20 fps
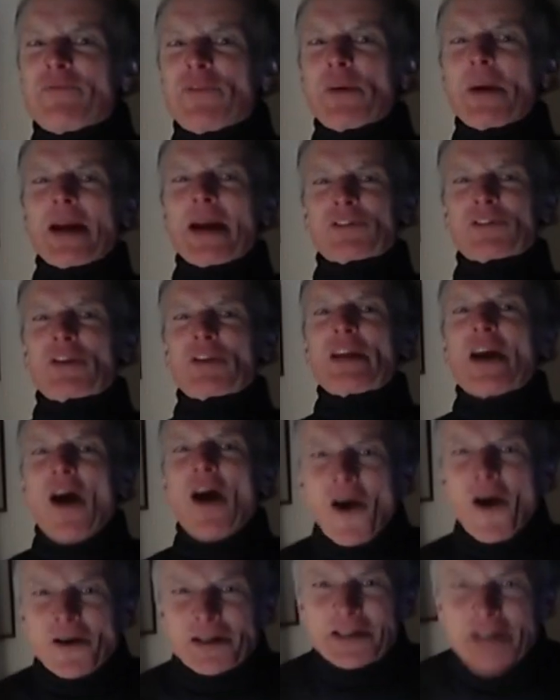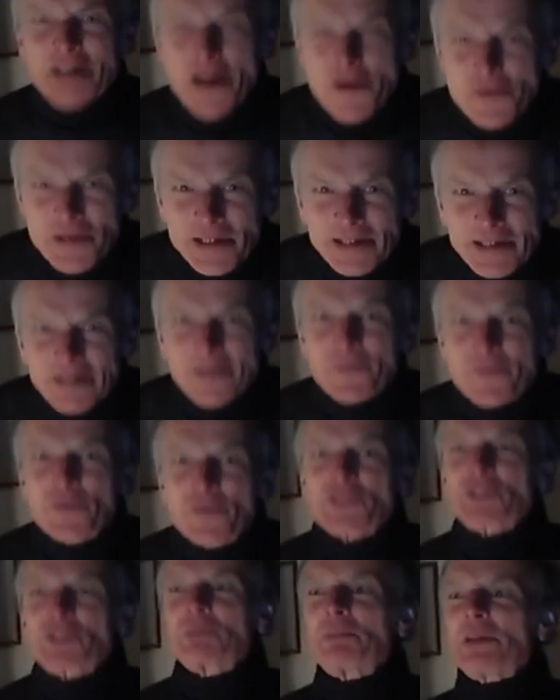you actually are going at the
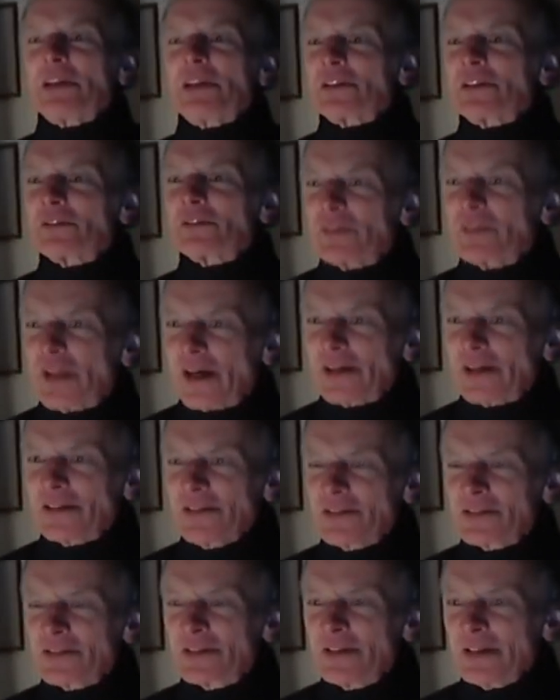speed of light,